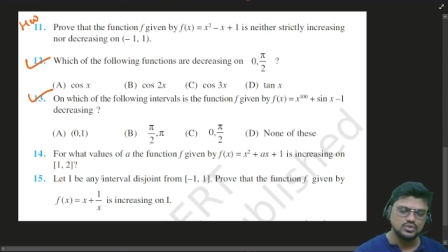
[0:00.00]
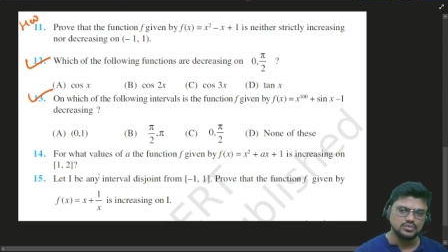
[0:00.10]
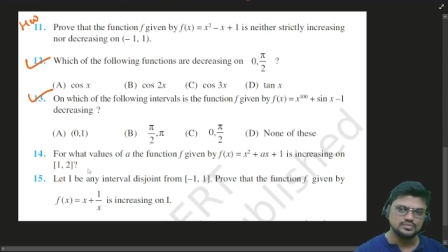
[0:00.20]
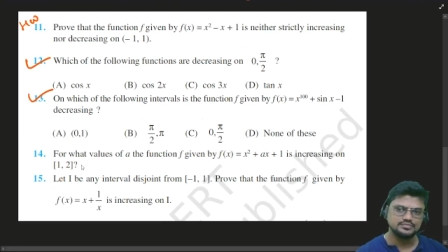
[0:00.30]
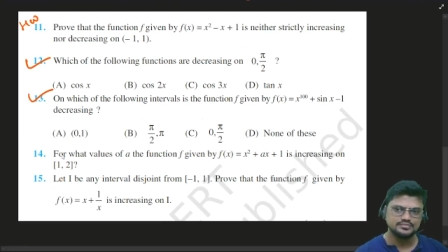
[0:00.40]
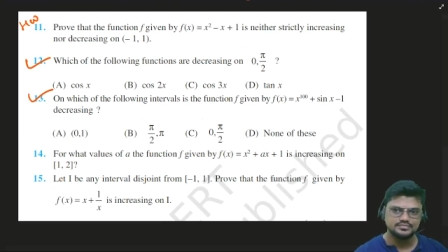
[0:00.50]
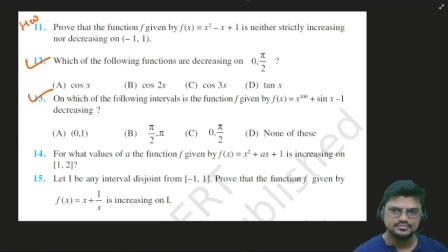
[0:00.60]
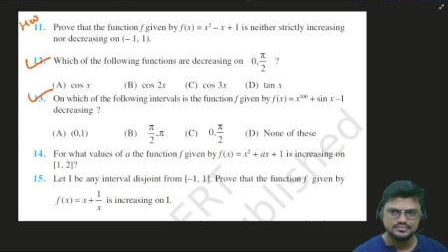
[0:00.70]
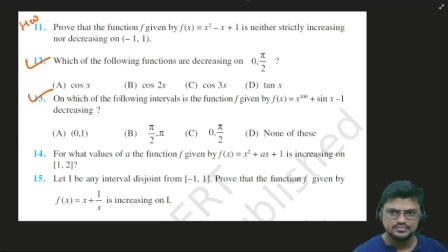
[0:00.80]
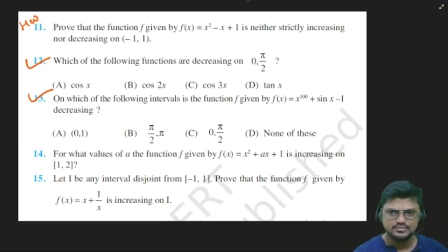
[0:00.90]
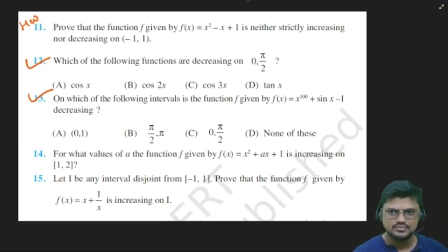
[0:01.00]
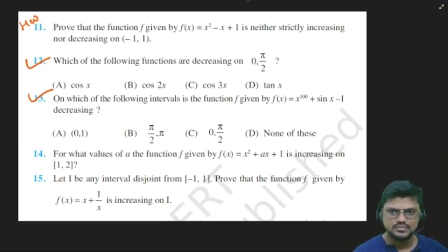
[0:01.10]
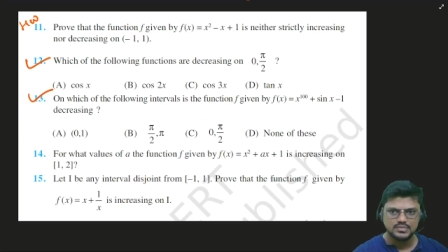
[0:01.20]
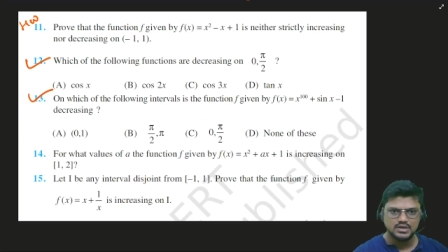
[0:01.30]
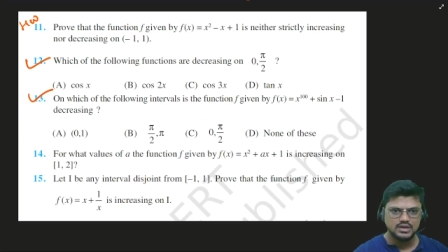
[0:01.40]
2?
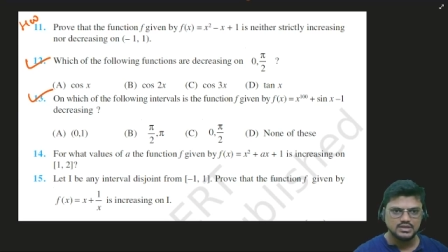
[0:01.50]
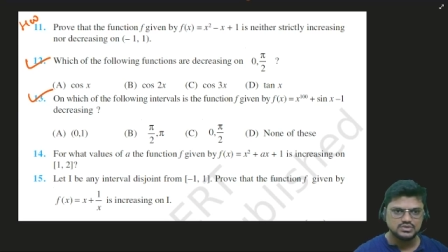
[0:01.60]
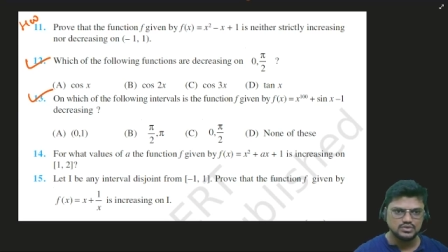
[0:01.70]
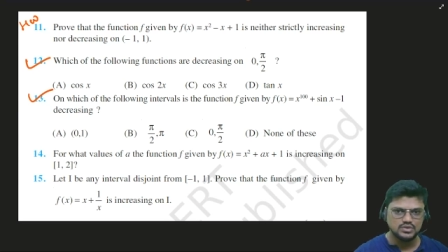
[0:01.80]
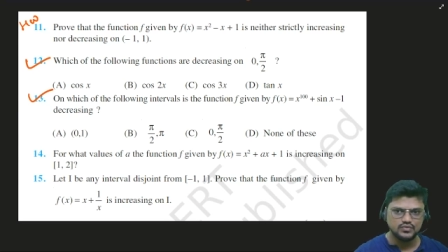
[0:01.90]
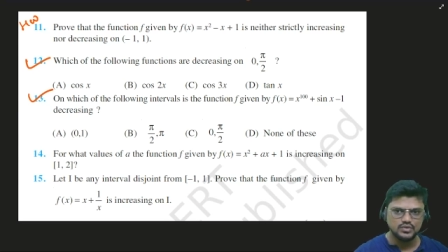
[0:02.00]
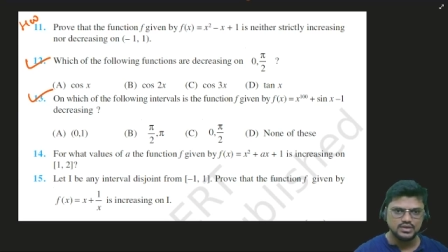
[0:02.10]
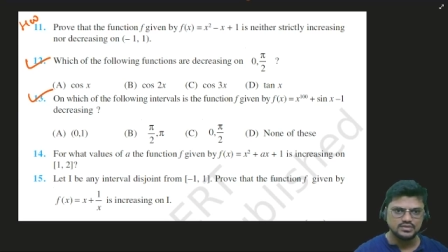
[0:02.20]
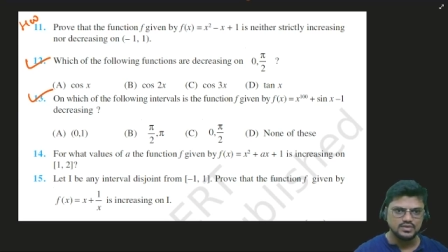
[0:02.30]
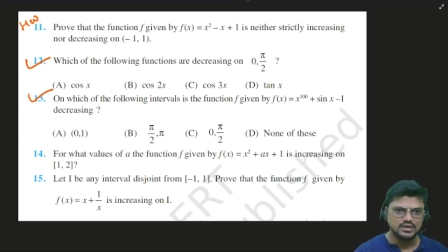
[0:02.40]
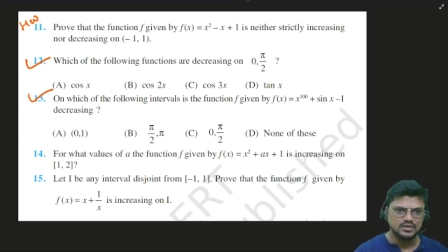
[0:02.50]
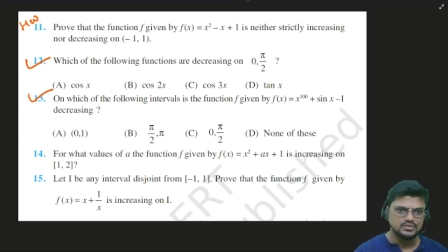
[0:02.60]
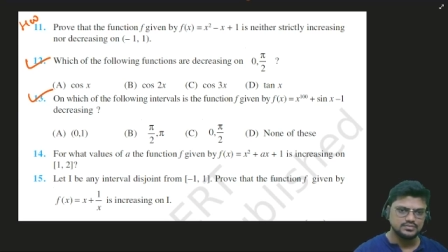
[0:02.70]
Let's do the 14th one now.